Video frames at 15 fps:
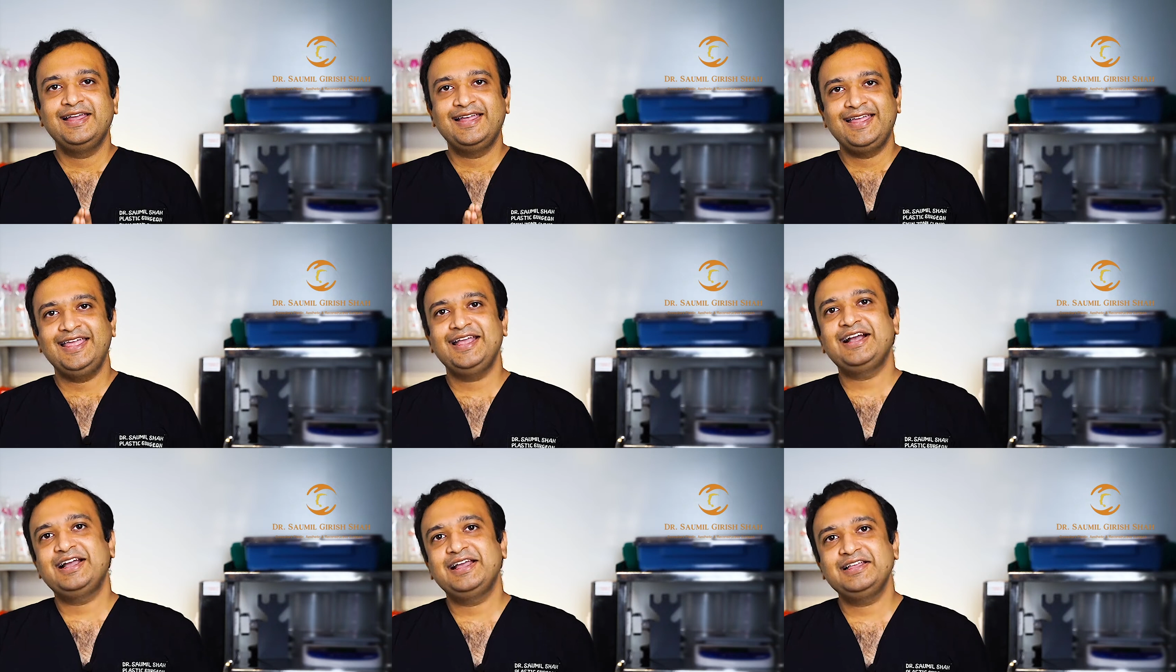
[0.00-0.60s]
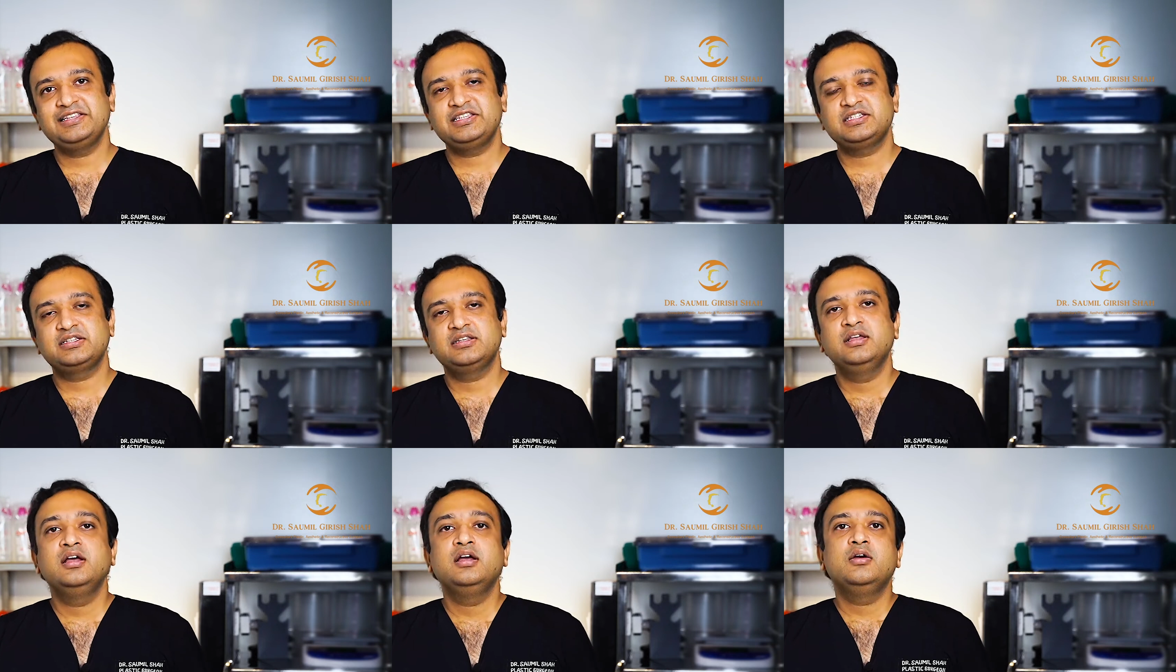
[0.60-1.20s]
Hey guys,
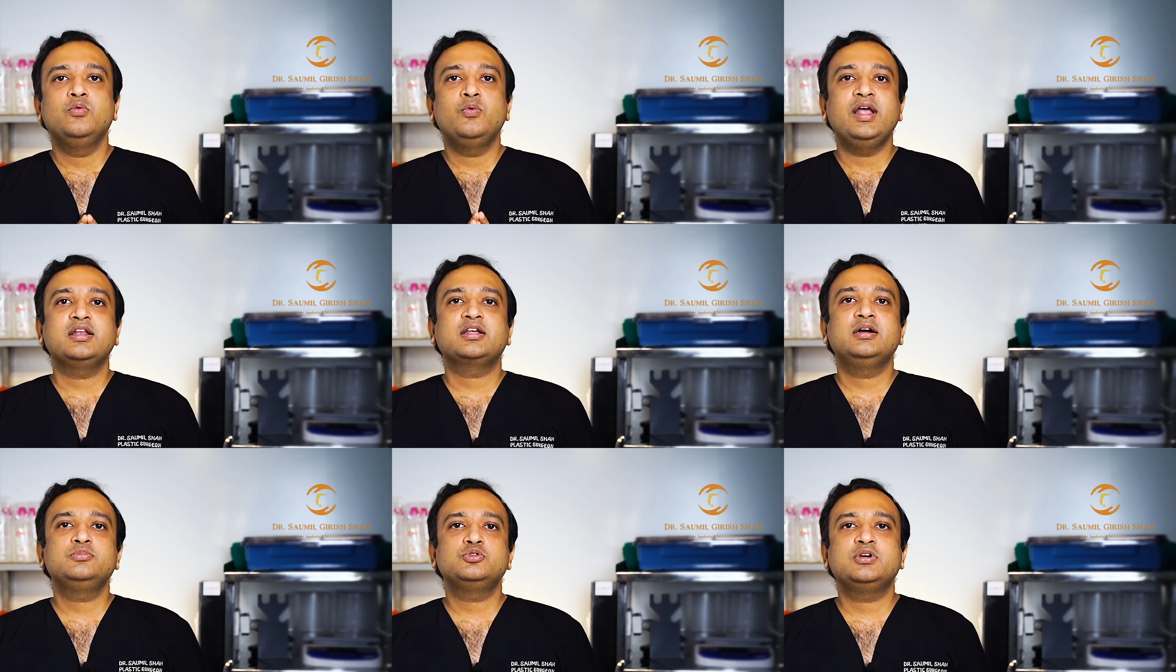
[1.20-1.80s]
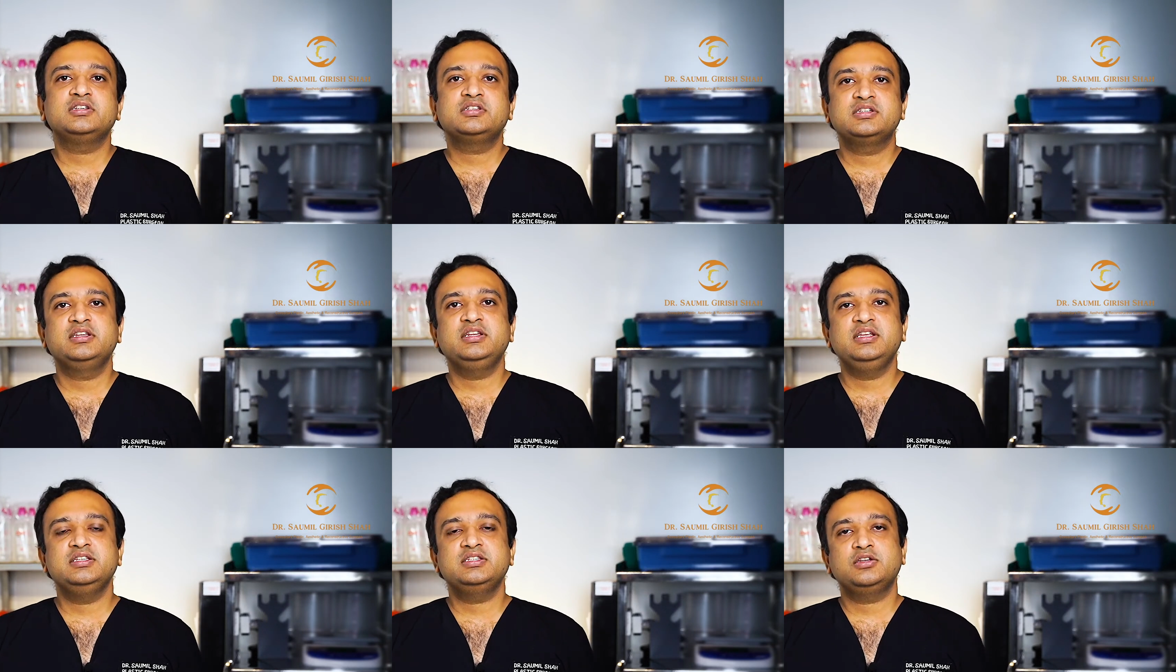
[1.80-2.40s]
welcome to our
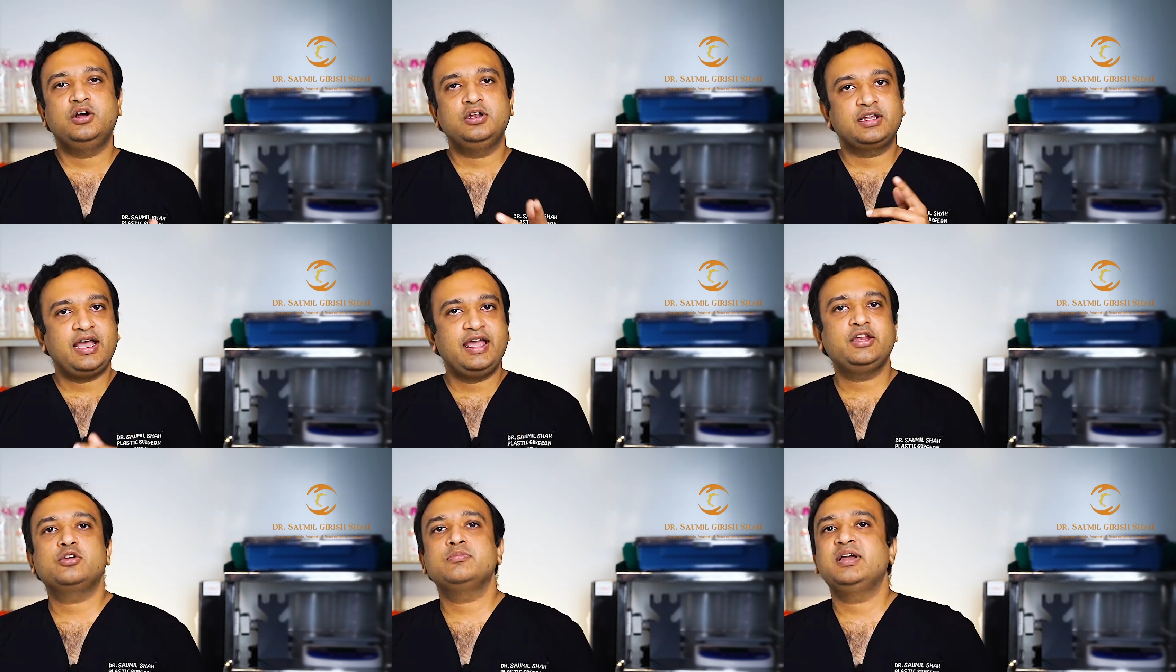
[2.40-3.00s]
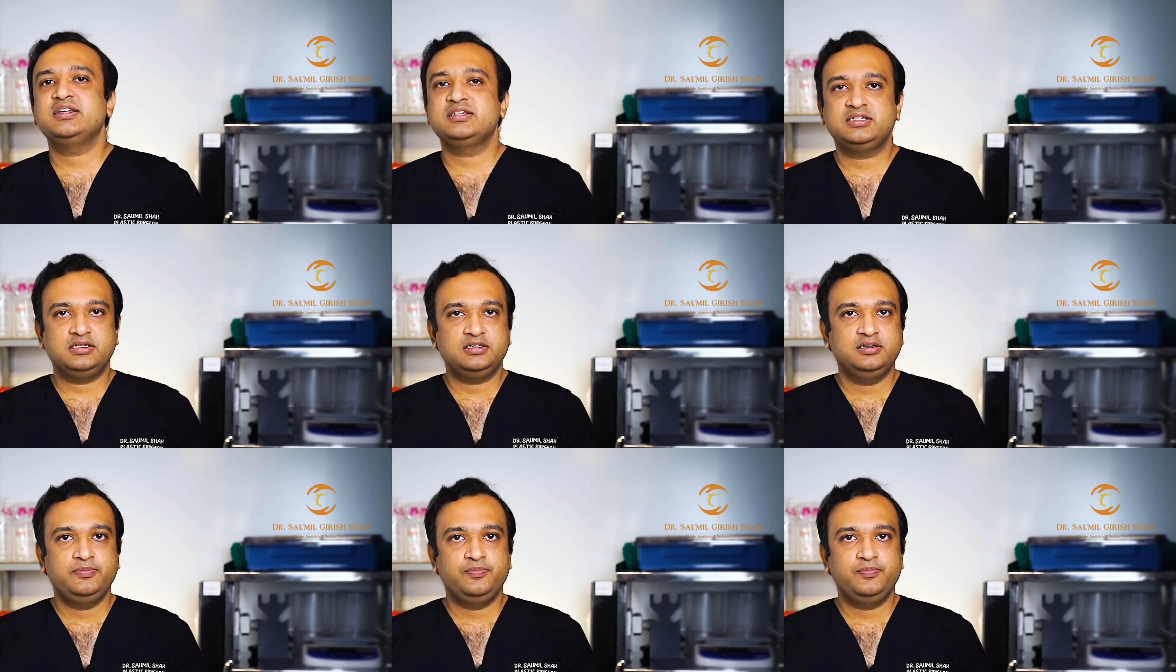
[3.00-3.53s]
series on gynecomastia.